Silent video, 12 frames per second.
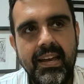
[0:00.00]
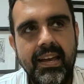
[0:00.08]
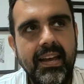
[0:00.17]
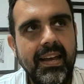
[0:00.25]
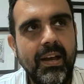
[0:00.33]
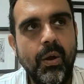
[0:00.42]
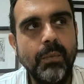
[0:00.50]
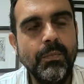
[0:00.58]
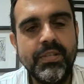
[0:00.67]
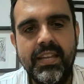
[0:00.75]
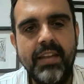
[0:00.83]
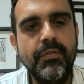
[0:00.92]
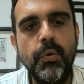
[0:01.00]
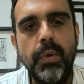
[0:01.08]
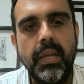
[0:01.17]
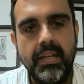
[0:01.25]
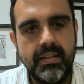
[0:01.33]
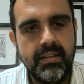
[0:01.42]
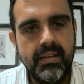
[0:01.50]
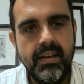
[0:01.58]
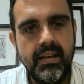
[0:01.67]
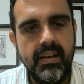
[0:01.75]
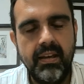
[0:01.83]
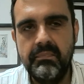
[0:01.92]
Uh, almost every week.
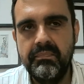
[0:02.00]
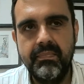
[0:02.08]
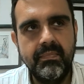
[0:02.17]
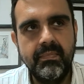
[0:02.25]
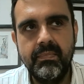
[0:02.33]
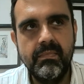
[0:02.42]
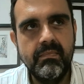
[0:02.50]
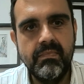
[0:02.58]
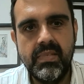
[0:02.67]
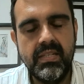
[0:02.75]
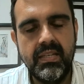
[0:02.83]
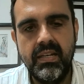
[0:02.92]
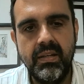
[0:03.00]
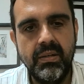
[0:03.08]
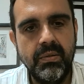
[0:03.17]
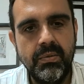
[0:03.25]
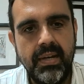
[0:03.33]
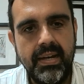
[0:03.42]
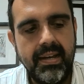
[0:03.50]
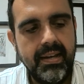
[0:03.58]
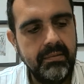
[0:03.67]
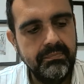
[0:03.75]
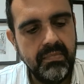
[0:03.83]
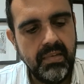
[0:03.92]
Um, so I,
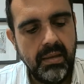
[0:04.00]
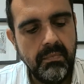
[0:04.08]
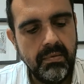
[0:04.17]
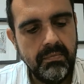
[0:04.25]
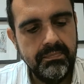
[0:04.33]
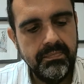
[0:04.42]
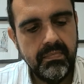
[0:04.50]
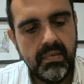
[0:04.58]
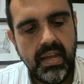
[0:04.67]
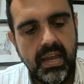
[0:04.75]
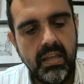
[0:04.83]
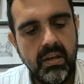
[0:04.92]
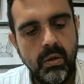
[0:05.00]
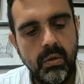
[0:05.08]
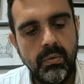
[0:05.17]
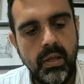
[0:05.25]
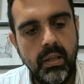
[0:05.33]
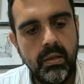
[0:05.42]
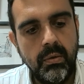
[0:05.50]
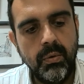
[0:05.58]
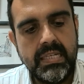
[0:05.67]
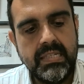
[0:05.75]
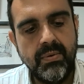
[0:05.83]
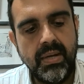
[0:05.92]
am i always
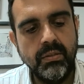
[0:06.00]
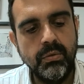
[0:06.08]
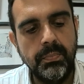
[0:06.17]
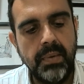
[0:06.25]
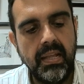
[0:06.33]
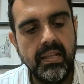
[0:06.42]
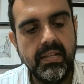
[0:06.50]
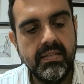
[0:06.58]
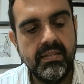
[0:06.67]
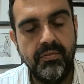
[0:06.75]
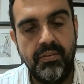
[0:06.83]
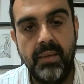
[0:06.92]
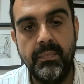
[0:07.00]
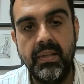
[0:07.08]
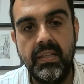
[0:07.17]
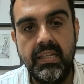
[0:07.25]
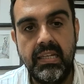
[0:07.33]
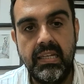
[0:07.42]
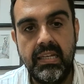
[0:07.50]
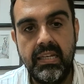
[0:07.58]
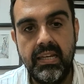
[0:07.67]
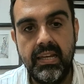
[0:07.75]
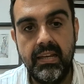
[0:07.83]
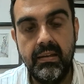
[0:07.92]
balance
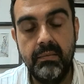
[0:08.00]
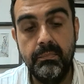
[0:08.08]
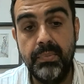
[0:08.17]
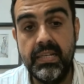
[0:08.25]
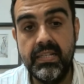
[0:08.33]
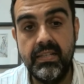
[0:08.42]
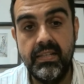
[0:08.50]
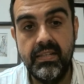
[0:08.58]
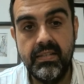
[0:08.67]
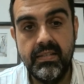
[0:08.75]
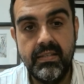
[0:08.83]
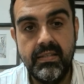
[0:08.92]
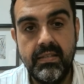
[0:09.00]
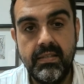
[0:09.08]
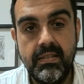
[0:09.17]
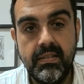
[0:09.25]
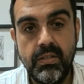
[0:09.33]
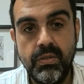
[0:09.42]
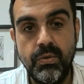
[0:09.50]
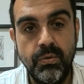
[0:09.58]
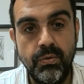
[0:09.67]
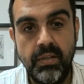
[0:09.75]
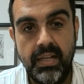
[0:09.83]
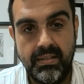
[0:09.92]
family, business,
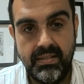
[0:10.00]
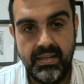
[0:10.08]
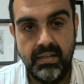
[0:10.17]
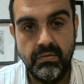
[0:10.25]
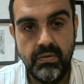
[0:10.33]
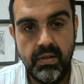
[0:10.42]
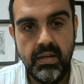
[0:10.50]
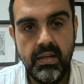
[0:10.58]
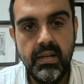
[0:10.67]
school, etc.